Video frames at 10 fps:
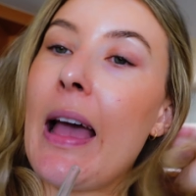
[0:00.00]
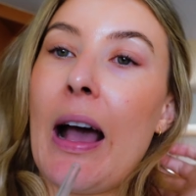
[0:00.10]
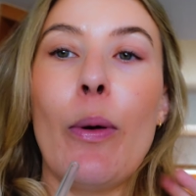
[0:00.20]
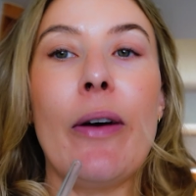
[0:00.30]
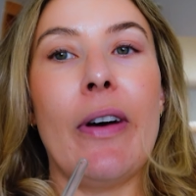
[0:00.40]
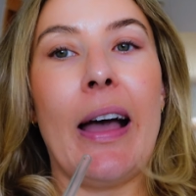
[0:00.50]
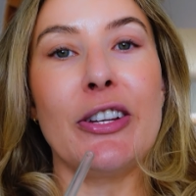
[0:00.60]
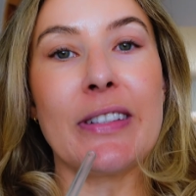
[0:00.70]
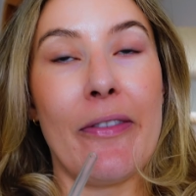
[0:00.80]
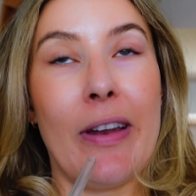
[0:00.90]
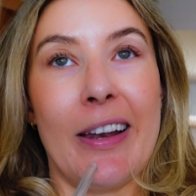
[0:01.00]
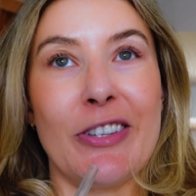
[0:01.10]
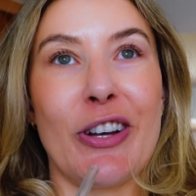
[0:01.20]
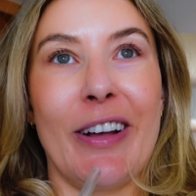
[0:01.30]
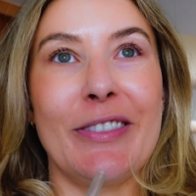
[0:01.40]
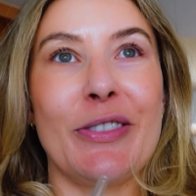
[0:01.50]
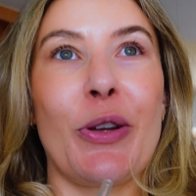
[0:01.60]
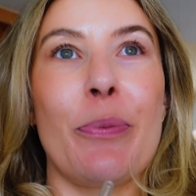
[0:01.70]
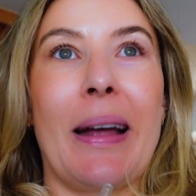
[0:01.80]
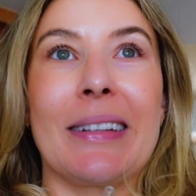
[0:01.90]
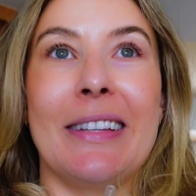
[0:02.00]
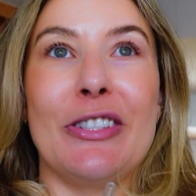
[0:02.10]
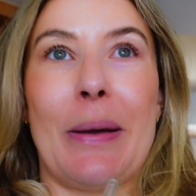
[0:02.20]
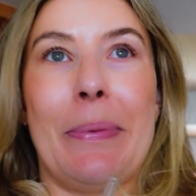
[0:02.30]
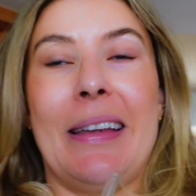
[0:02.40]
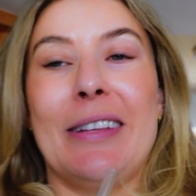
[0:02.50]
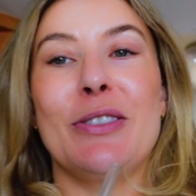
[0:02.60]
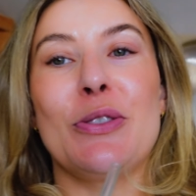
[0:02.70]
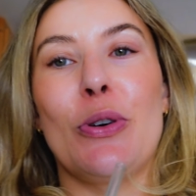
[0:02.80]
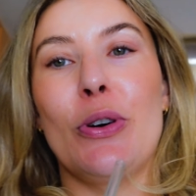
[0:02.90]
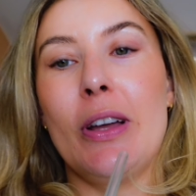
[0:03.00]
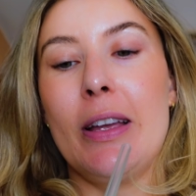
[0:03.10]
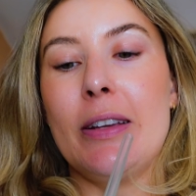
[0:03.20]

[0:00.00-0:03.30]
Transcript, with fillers: However, I just haven't had a chance to go back to the Japanese store.